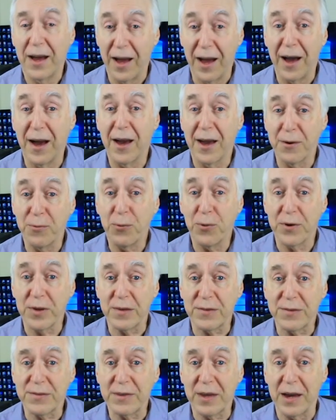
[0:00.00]
I
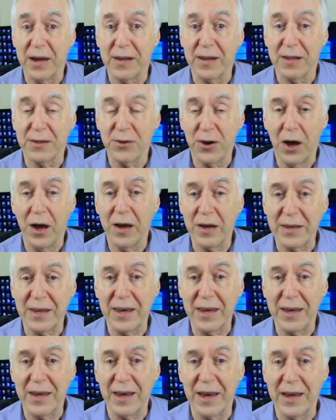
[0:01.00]
was kind of
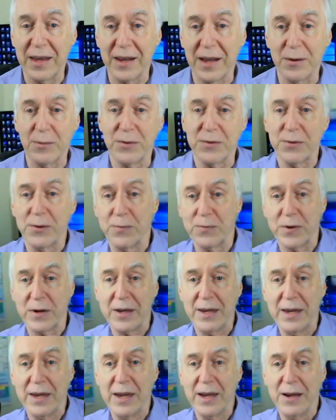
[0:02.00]
talking and I was over
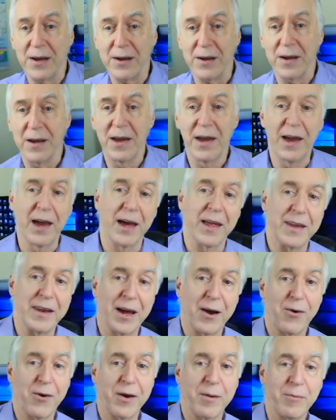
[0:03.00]
here and
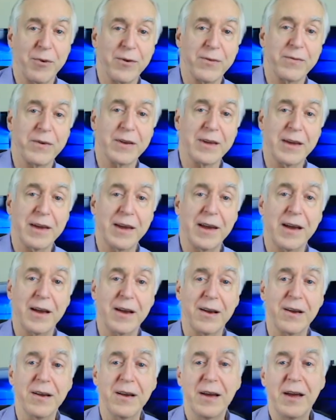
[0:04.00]
now I'm over
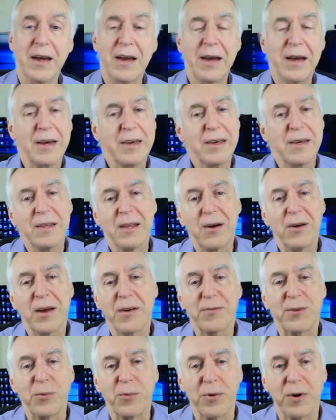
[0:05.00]
here. You don't
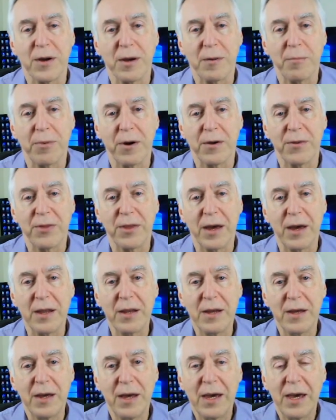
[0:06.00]
have to worry about
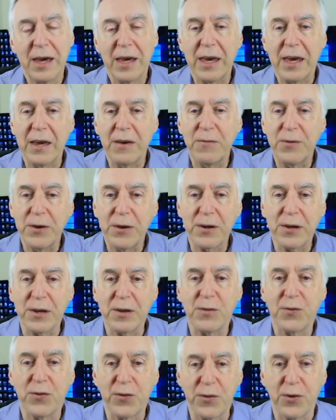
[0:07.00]
that. If you're
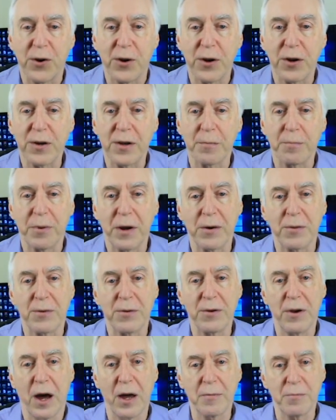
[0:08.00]
concerned about
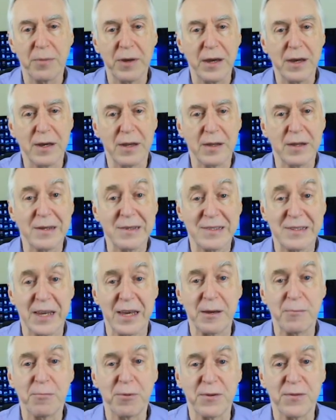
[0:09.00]
not being in the
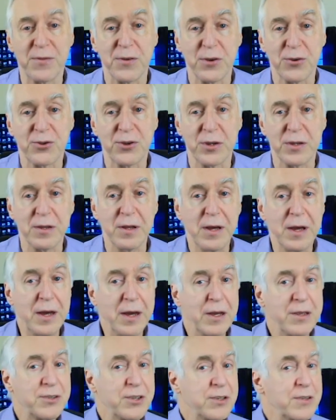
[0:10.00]
same position,
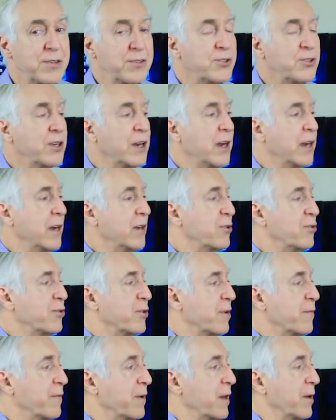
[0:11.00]
just change
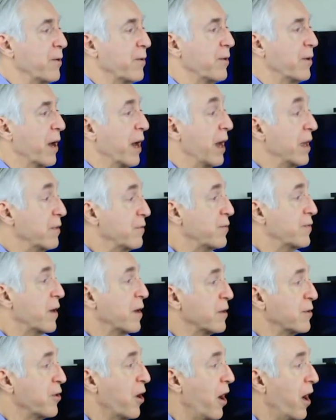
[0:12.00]
your view and
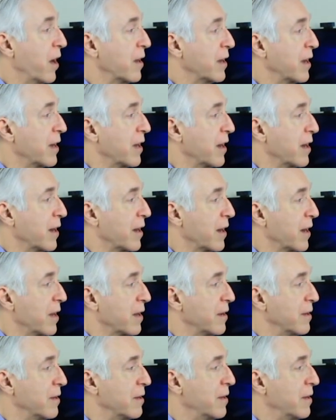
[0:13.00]
start talking again.